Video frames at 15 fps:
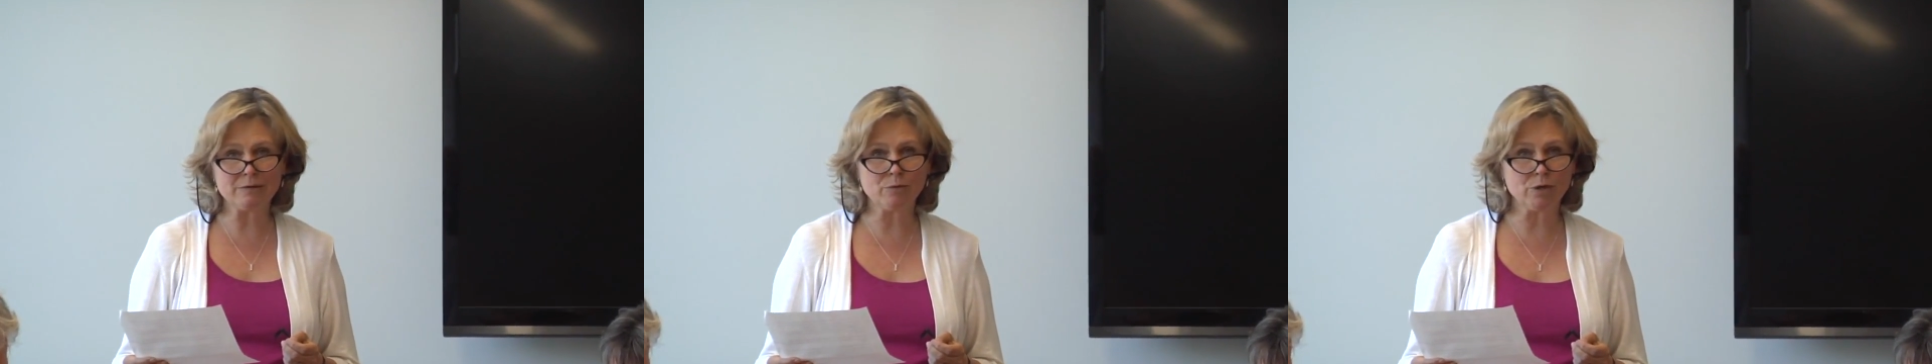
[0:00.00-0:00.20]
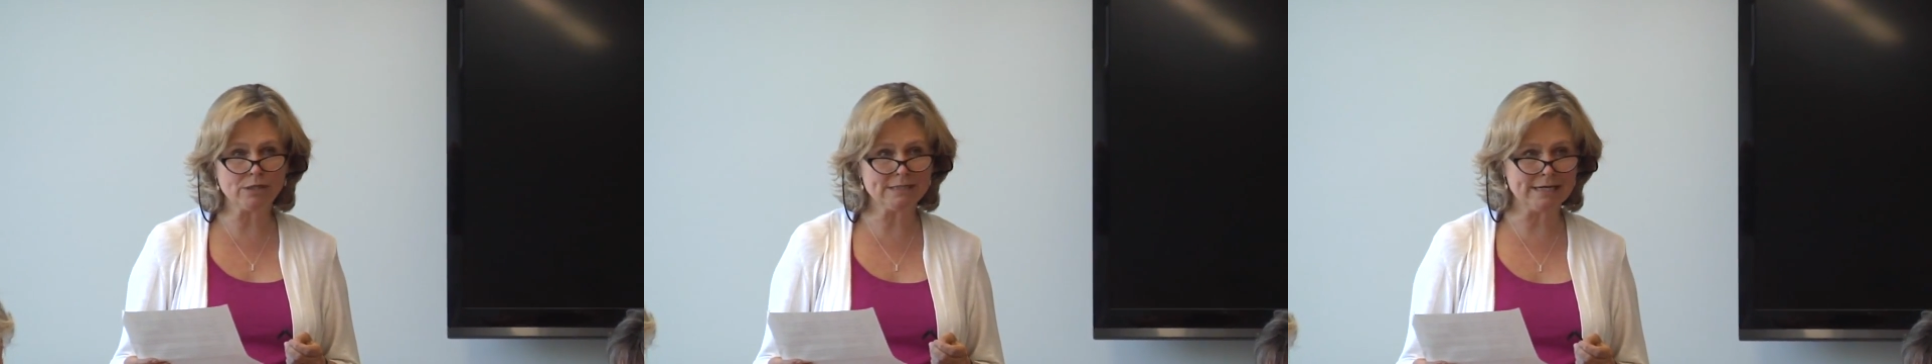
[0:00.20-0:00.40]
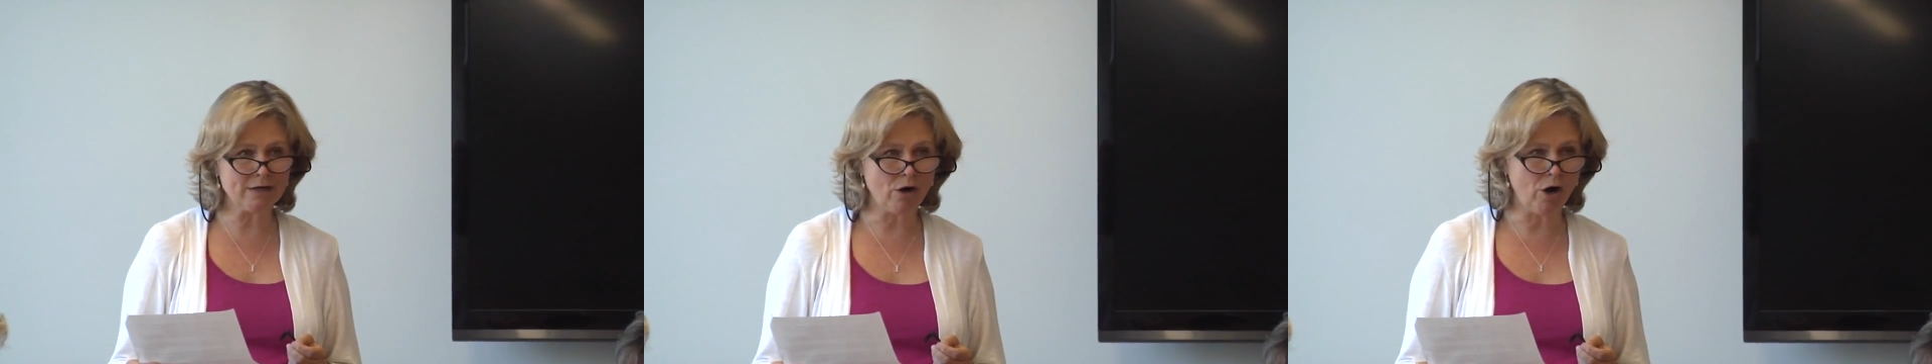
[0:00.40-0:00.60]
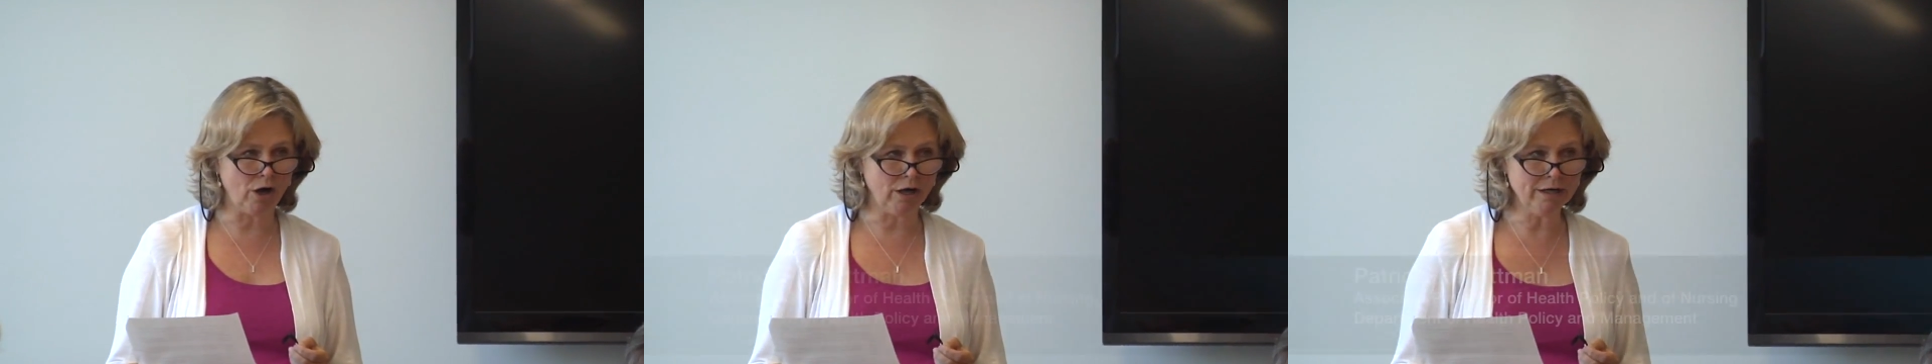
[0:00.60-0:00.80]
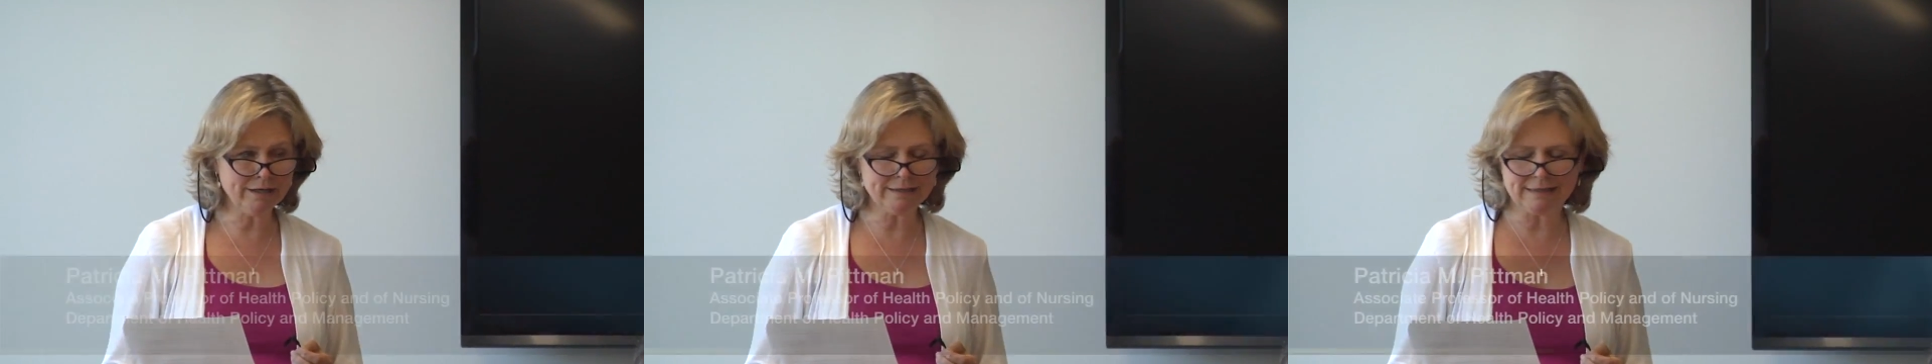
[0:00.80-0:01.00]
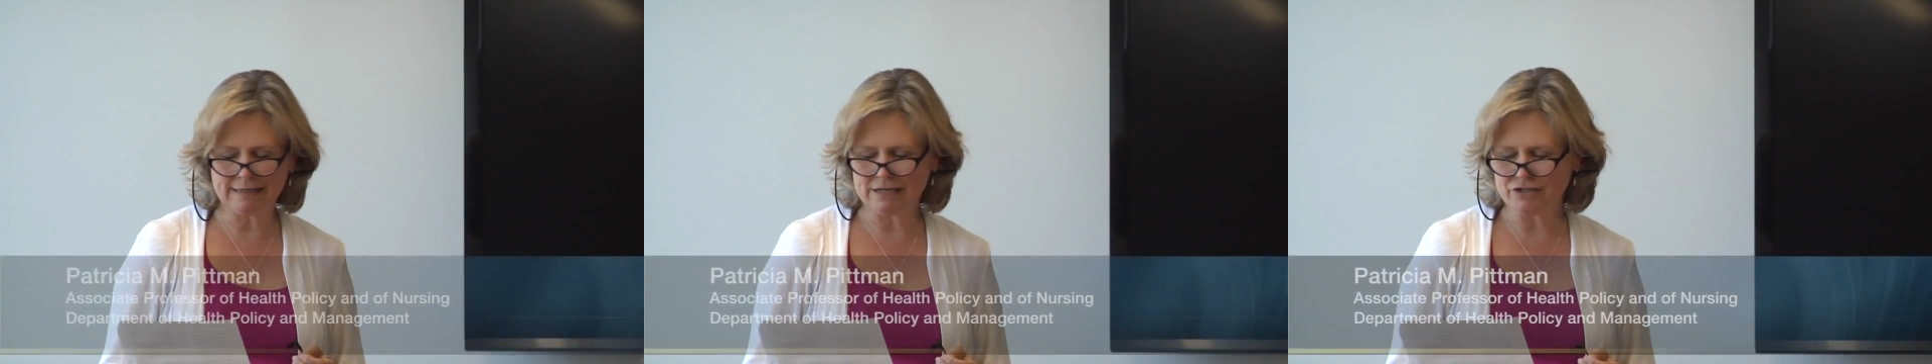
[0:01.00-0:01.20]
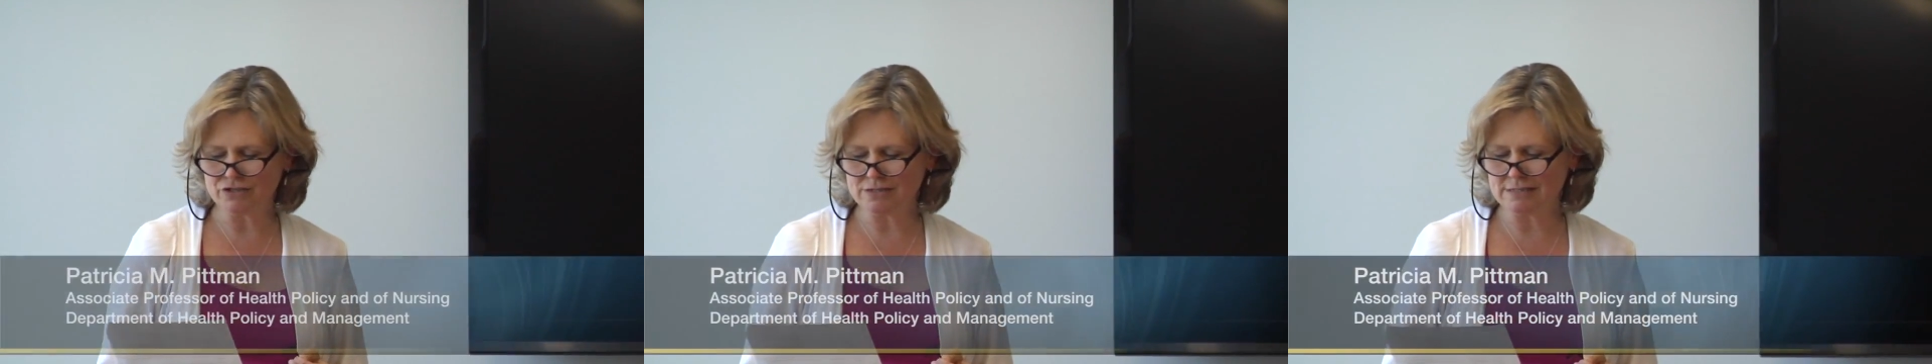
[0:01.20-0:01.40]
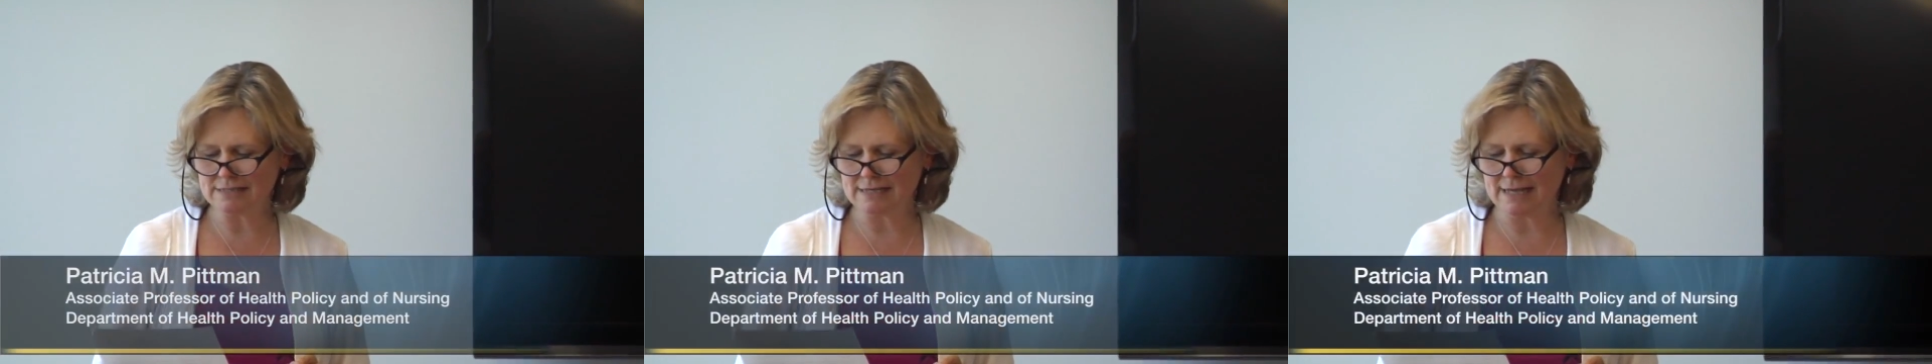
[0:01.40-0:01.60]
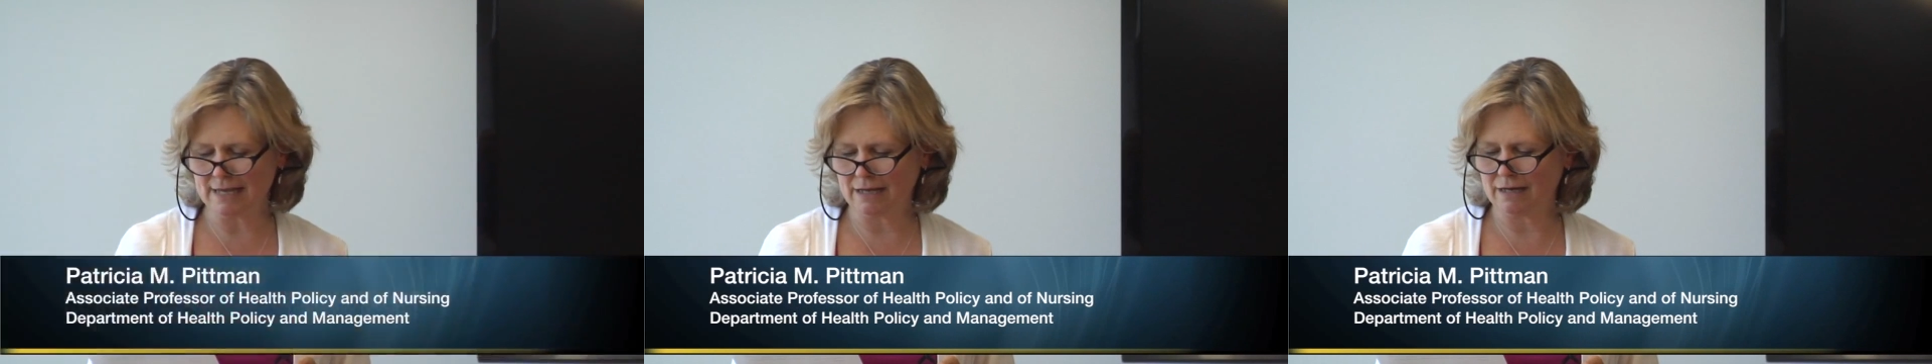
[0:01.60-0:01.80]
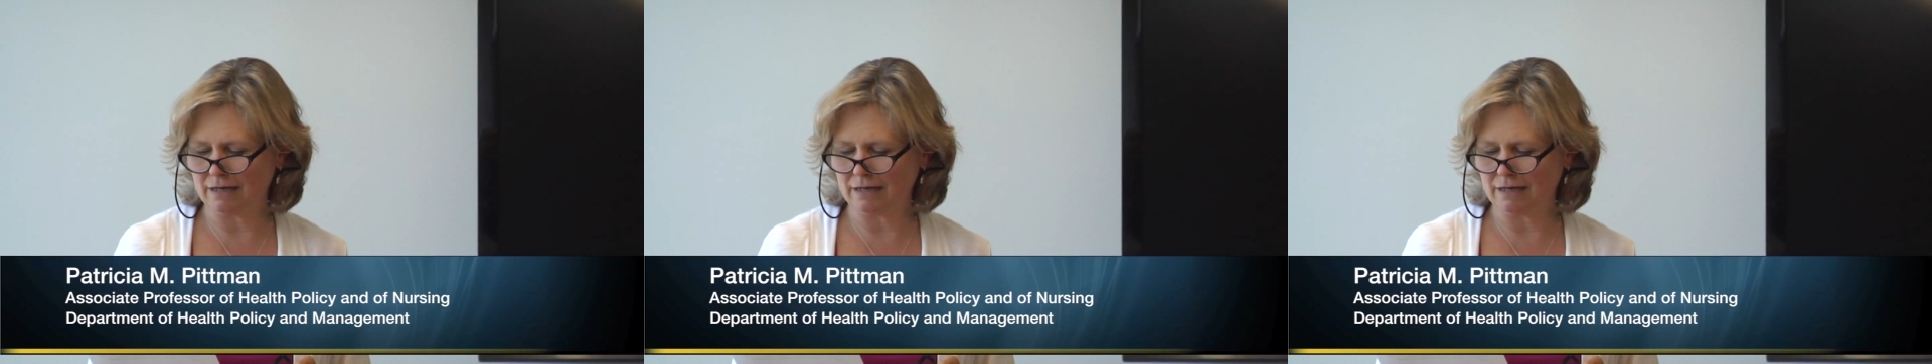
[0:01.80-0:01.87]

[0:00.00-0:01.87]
worked at AHRQ, the Agency